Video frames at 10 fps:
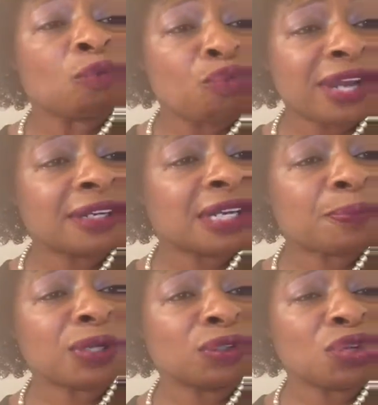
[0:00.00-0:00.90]
written
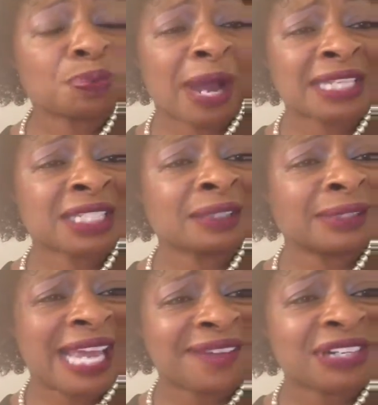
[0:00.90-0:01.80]
and produced by
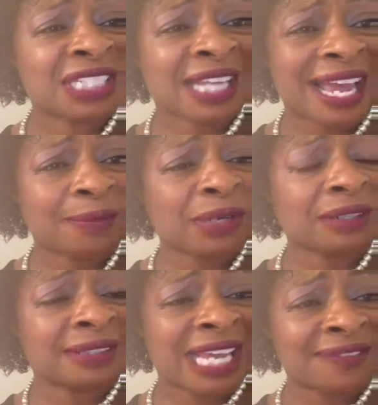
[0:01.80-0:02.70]
David
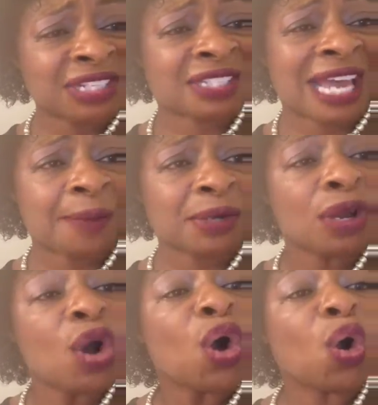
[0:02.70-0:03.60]
Simon. David Simon,
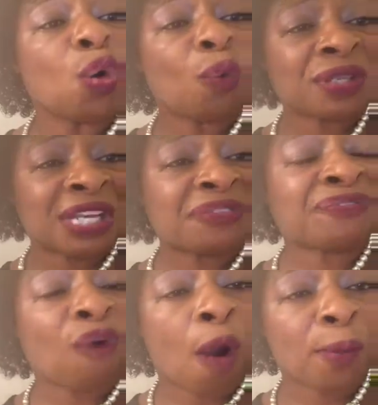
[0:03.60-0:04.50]
who was a
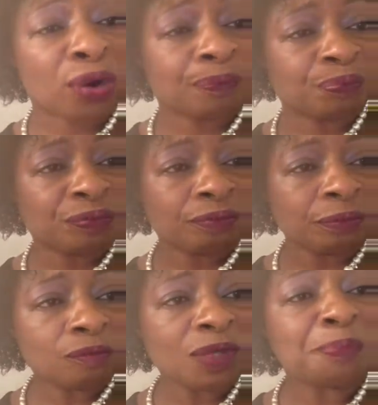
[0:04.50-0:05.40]
former
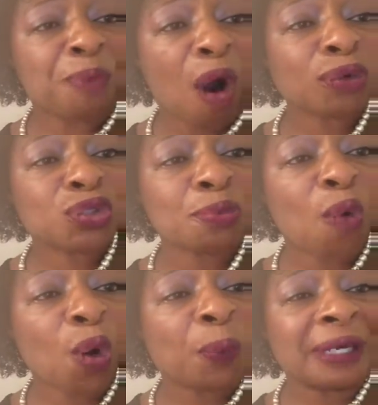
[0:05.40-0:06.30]

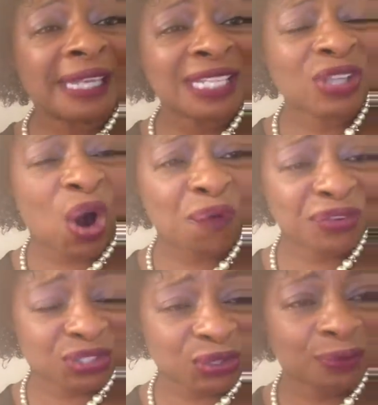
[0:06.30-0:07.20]
Baltimore police
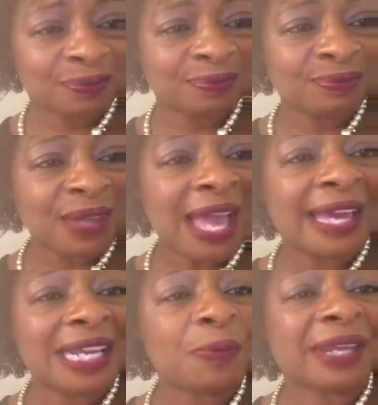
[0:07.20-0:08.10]
officer,
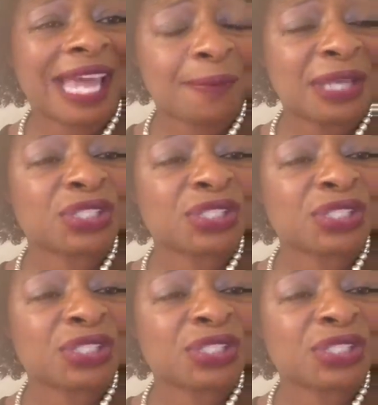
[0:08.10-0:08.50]
and he became a